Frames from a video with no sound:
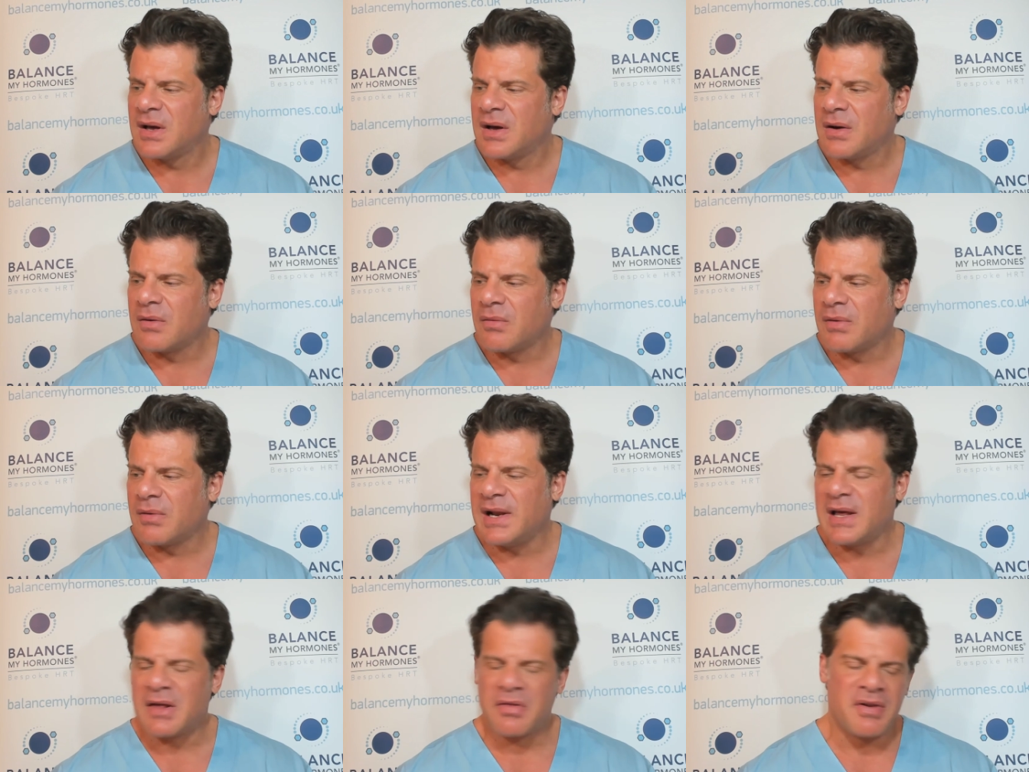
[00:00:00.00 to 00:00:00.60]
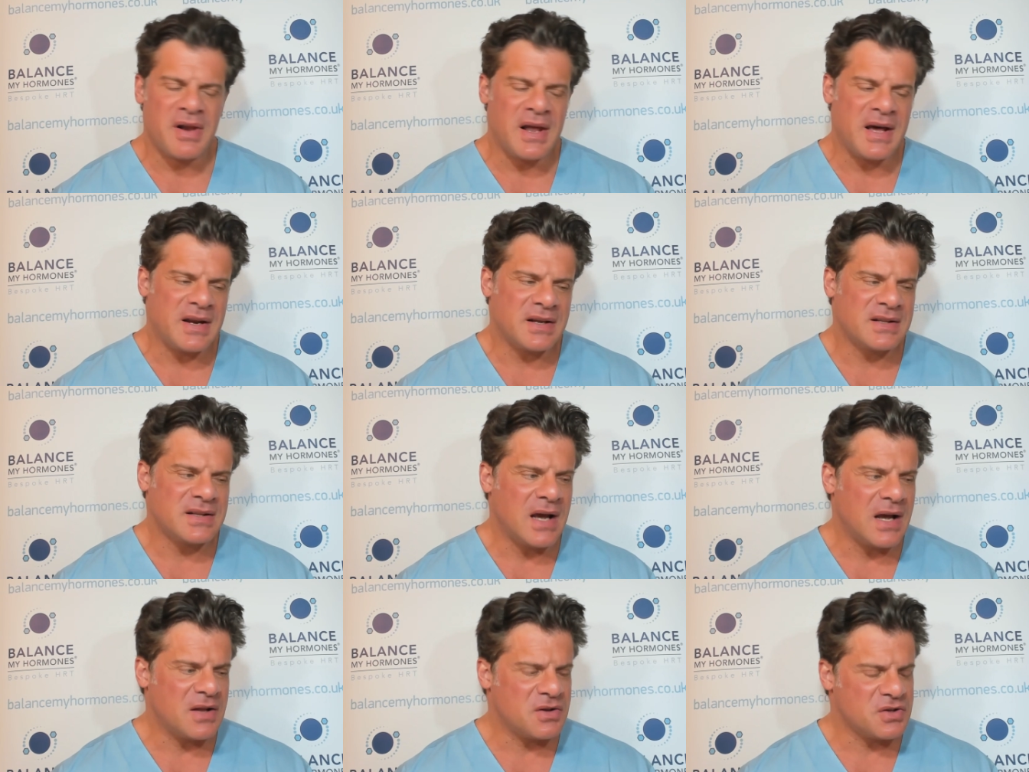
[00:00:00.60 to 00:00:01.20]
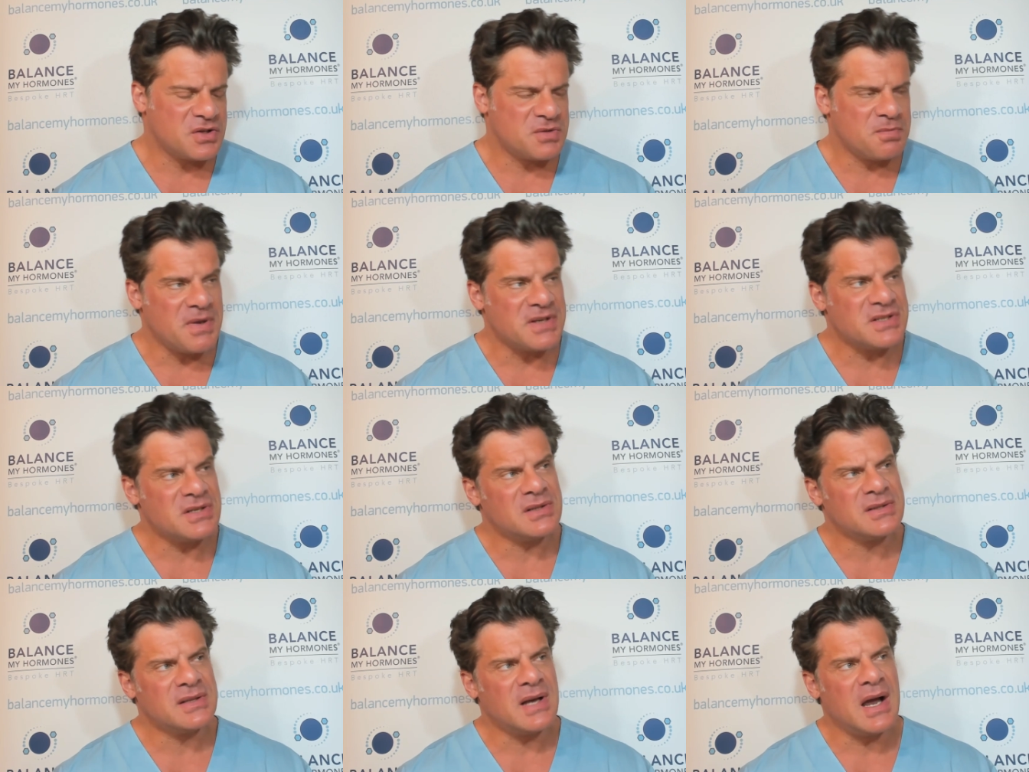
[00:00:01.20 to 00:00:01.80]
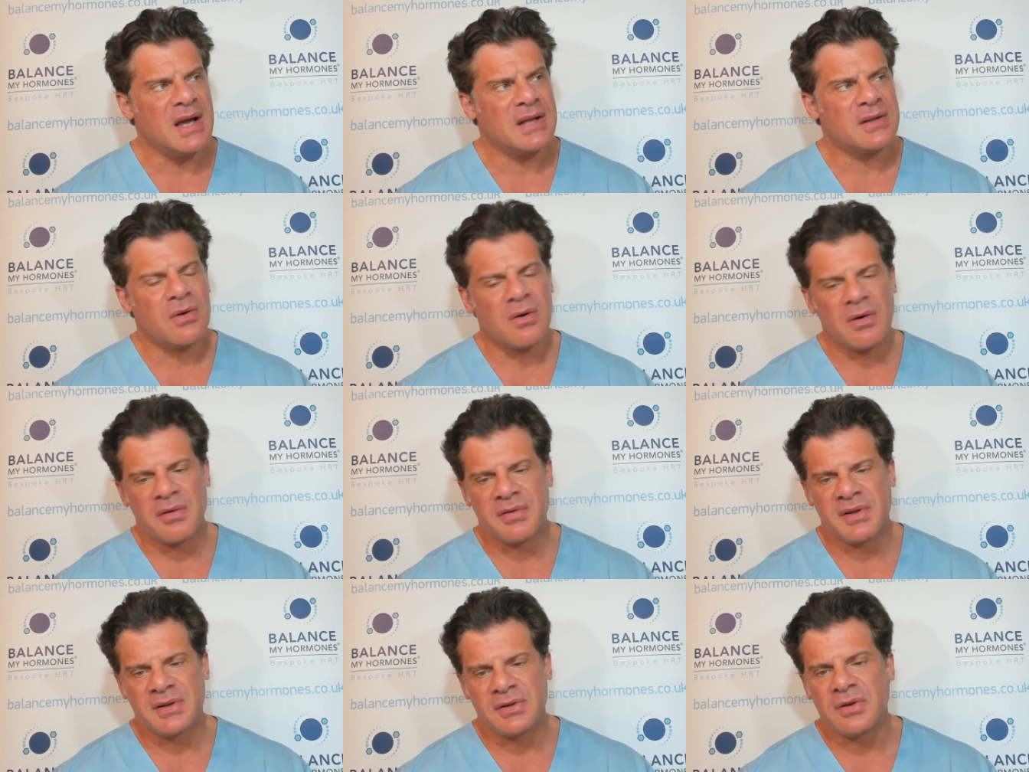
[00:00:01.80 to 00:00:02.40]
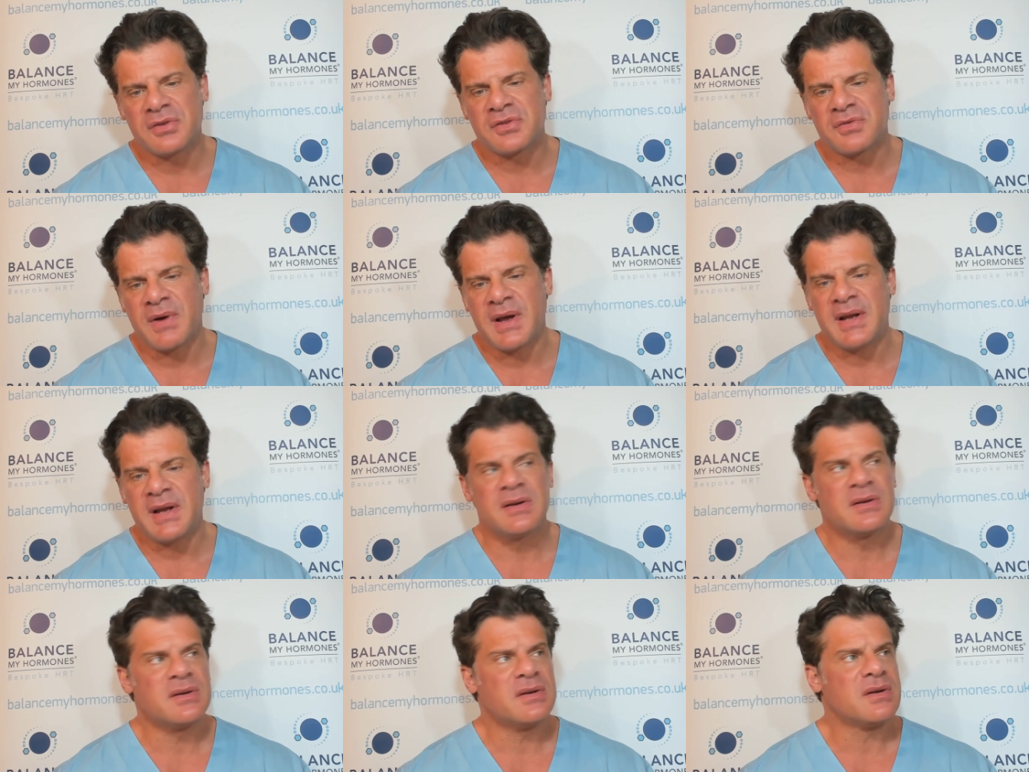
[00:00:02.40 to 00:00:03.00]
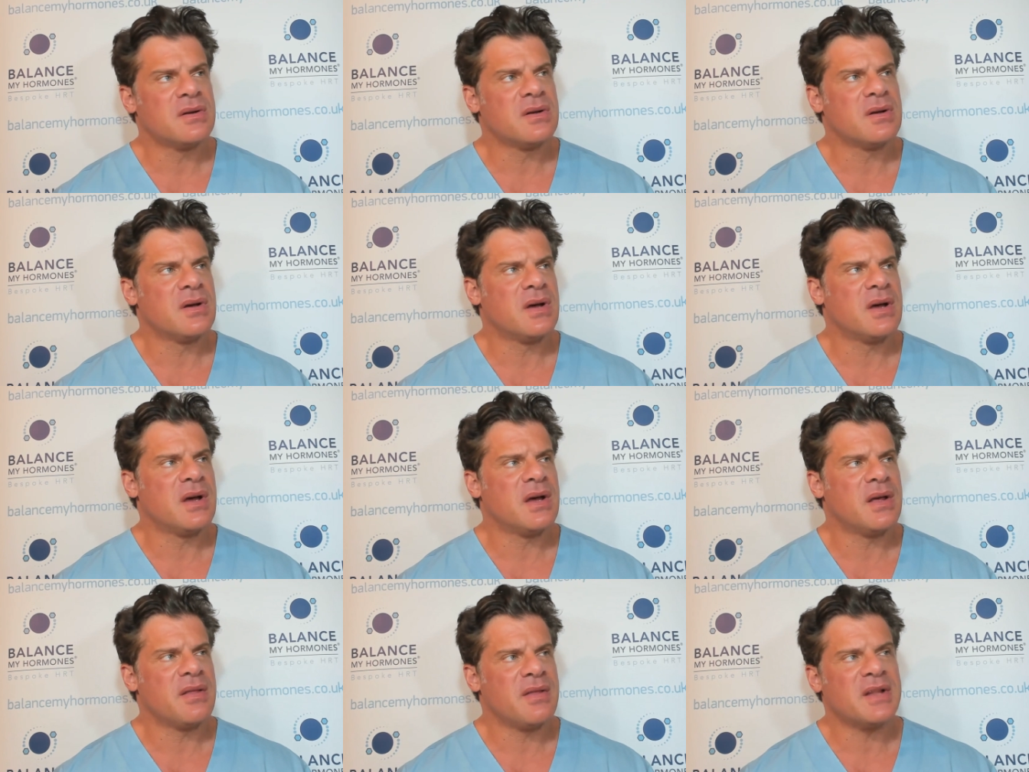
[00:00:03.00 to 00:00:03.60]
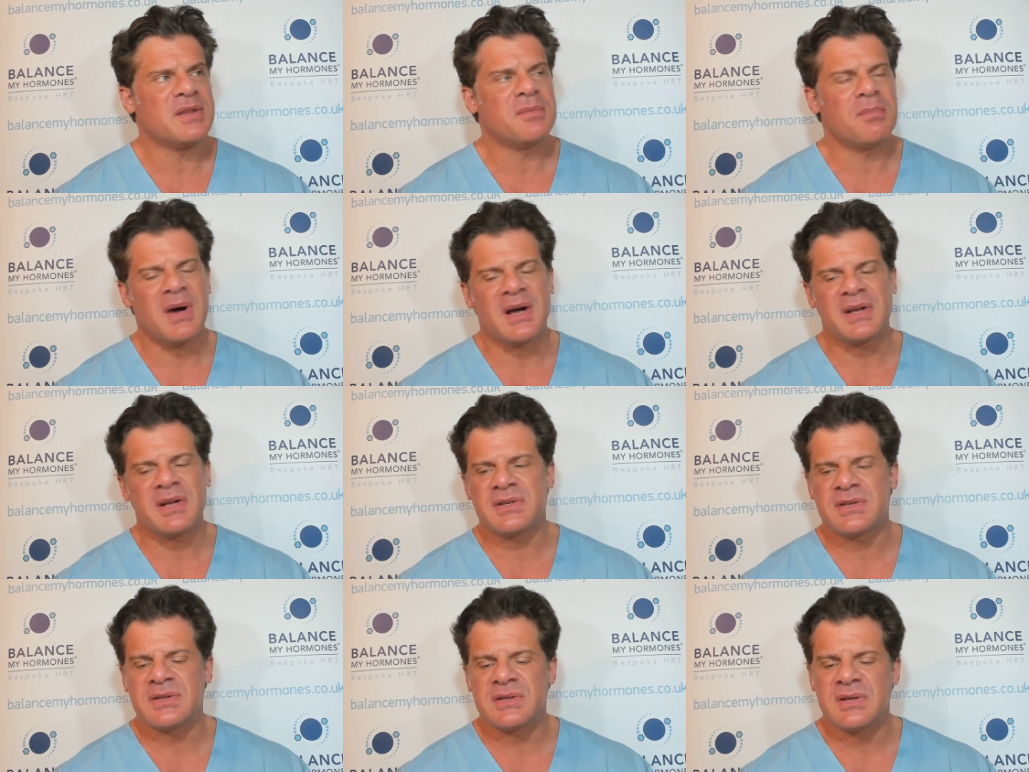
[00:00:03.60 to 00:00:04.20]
really athletic diet, a special diet, or they don't train uh, that much.